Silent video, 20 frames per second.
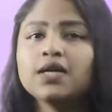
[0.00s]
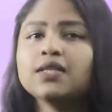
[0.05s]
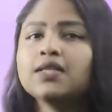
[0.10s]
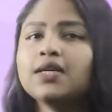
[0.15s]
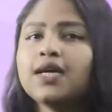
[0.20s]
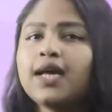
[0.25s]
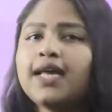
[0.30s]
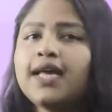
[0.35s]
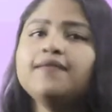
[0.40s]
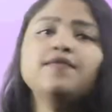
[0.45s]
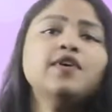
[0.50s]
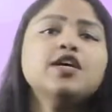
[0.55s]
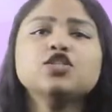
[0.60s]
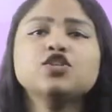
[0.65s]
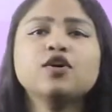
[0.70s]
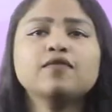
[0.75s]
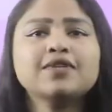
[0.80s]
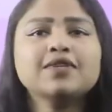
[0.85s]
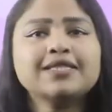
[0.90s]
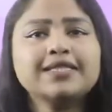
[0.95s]
The
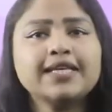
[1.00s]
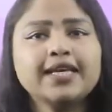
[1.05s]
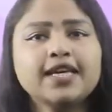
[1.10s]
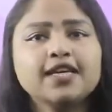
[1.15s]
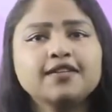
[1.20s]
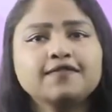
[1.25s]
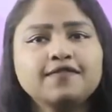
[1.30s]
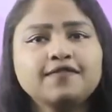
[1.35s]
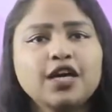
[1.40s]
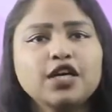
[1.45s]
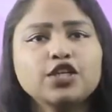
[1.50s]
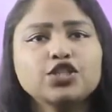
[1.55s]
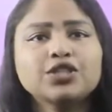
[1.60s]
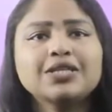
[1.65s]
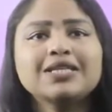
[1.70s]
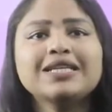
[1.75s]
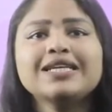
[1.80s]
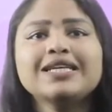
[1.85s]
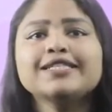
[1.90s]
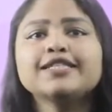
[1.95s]
inverse of the secant
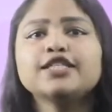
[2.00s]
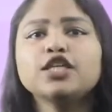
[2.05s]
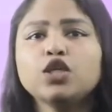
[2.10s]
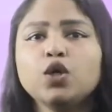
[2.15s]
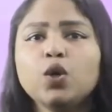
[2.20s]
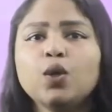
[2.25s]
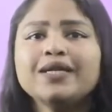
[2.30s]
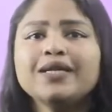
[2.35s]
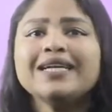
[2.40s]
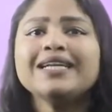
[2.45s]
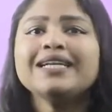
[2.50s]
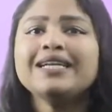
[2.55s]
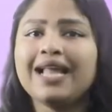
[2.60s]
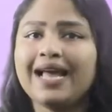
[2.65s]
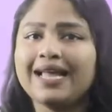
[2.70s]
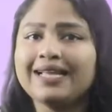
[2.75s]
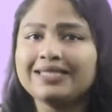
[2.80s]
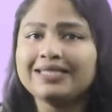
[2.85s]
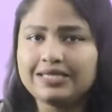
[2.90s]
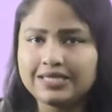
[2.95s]
function is denoted
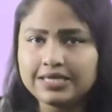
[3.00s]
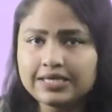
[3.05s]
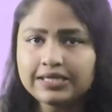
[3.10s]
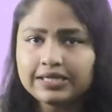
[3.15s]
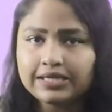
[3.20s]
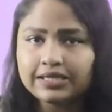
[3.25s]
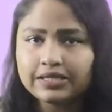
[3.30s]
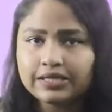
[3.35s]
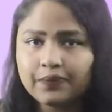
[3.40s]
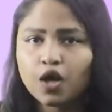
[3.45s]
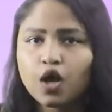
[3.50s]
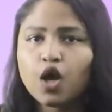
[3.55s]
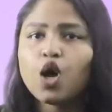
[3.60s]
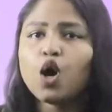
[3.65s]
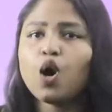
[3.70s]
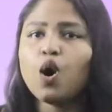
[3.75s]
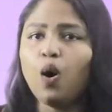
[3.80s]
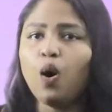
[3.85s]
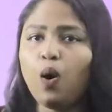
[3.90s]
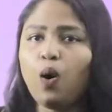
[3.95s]
like this,
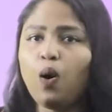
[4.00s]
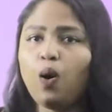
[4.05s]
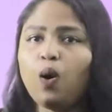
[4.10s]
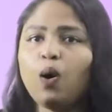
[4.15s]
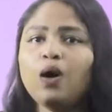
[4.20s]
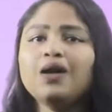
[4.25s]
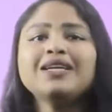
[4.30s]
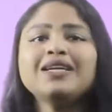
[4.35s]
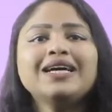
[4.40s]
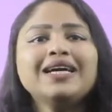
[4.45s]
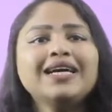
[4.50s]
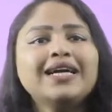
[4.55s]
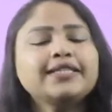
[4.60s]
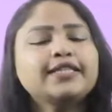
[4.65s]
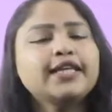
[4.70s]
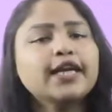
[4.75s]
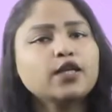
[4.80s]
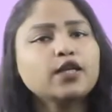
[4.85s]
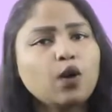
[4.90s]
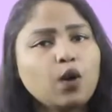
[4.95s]
or
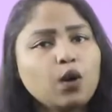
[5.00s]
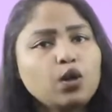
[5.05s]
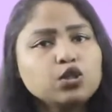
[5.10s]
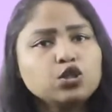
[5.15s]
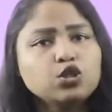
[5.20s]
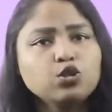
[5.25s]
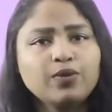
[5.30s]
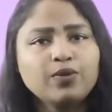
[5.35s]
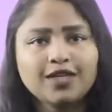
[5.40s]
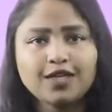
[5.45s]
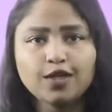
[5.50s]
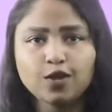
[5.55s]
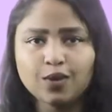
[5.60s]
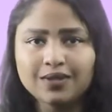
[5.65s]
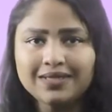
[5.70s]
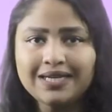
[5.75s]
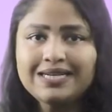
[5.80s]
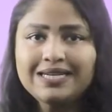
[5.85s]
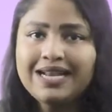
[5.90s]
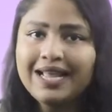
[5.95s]
it can also be
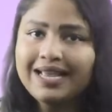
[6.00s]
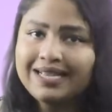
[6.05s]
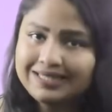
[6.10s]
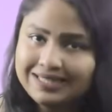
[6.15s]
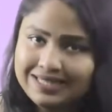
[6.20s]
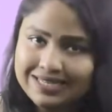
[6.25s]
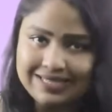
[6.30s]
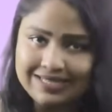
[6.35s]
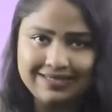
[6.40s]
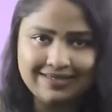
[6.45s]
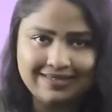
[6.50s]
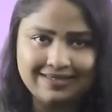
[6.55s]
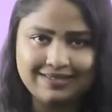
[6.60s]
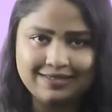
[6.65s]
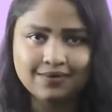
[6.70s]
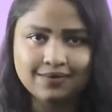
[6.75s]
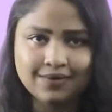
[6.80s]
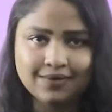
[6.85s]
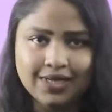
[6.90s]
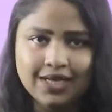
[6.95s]
denoted like
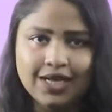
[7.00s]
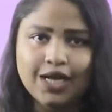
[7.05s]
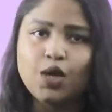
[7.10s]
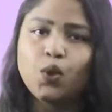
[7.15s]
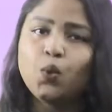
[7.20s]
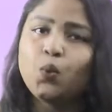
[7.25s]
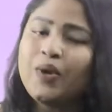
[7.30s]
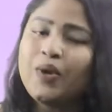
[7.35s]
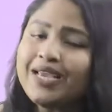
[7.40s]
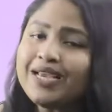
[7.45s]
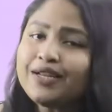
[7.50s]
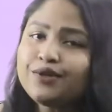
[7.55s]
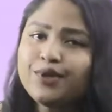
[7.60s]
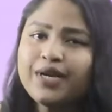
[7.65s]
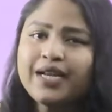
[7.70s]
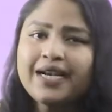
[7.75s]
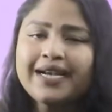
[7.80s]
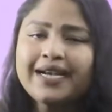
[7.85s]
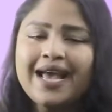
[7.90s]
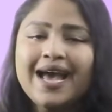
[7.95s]
this. We can
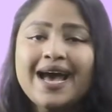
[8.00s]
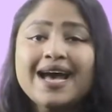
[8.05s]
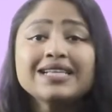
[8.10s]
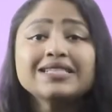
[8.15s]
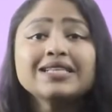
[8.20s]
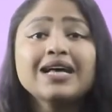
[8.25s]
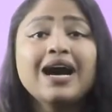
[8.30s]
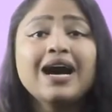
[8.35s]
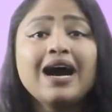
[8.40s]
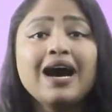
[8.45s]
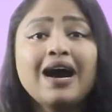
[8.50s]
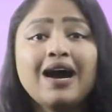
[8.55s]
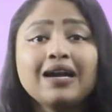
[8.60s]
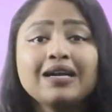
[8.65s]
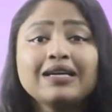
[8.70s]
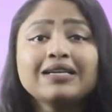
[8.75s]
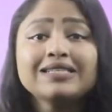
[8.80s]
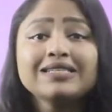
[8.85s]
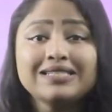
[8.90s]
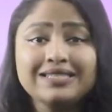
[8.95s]
read it as
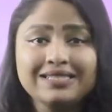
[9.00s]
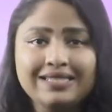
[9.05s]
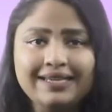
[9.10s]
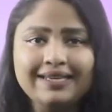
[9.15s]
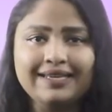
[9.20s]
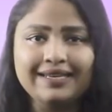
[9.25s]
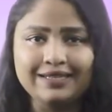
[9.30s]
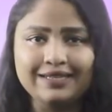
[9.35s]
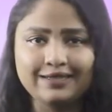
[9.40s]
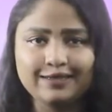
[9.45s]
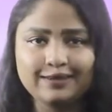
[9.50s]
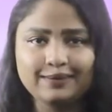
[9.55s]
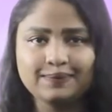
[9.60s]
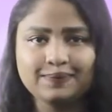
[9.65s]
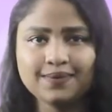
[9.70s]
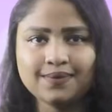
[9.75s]
arc secant.